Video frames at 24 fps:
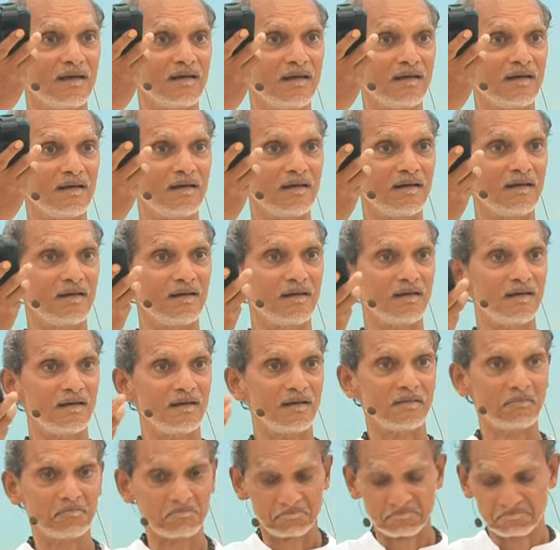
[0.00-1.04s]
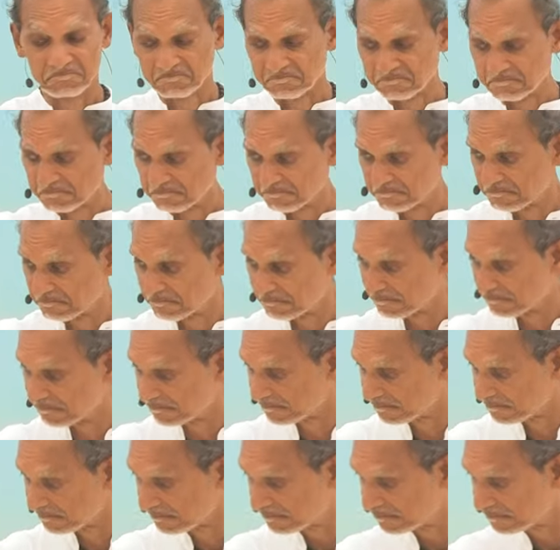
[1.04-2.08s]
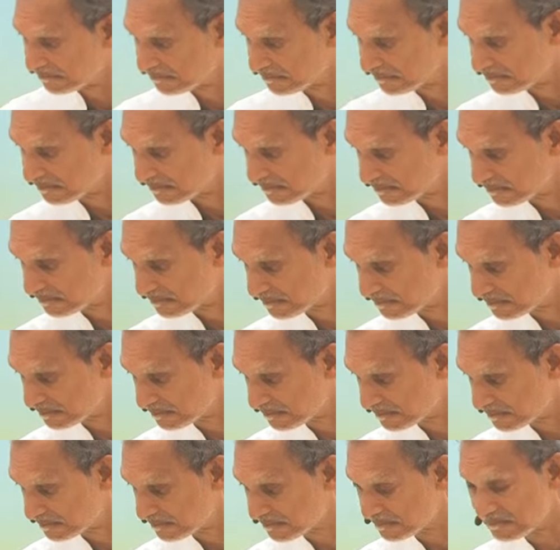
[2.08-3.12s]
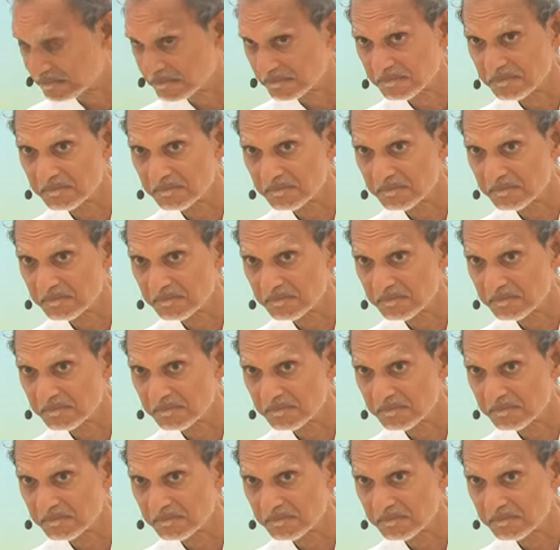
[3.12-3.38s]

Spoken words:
(silence)